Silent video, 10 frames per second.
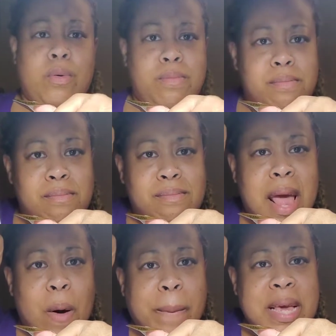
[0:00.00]

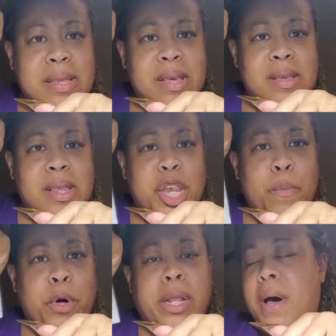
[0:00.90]
nail pieces and
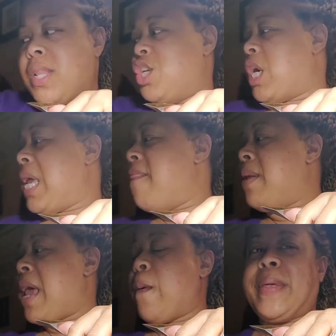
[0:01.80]
you putting the poly gel in
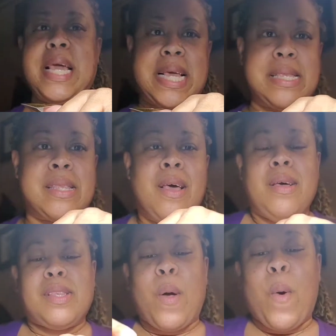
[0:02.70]
the nail piece.
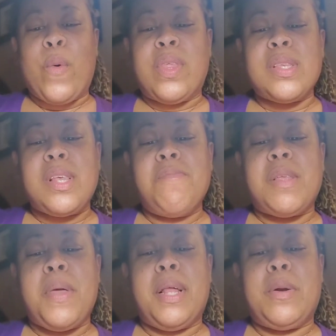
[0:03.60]
So this seems
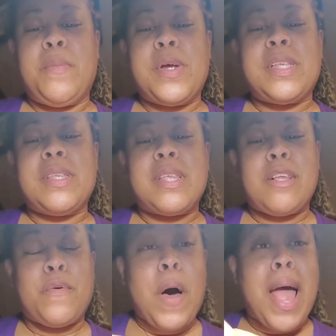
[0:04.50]
to be a little more
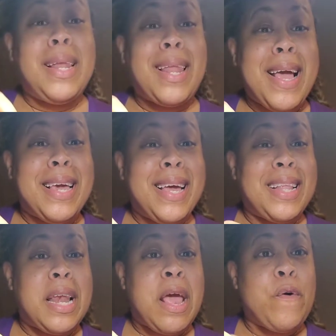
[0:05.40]
successful. I like
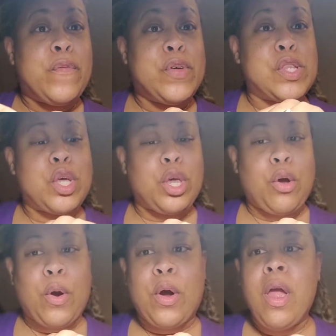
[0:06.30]
it. The nail feels
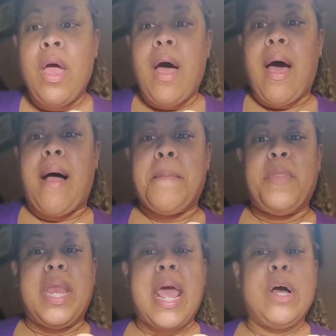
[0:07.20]
secure.
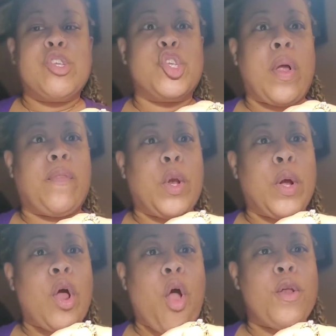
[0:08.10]
The nail
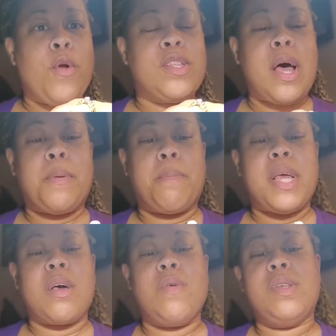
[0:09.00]
strengthener and hardener on top of the
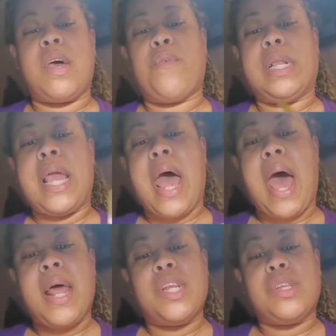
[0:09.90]
base coat definitely
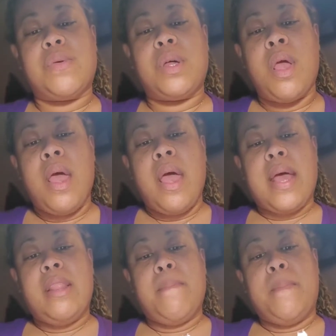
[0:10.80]
added to it.
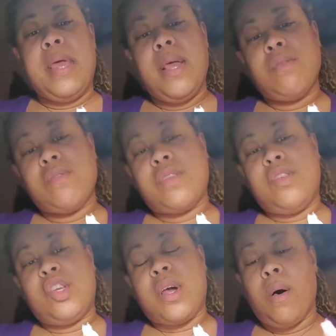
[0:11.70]
And the Beetles
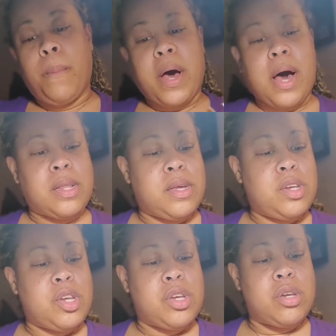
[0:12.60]
gel
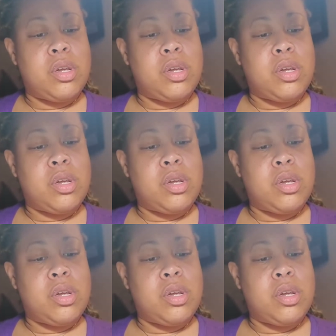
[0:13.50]
polish,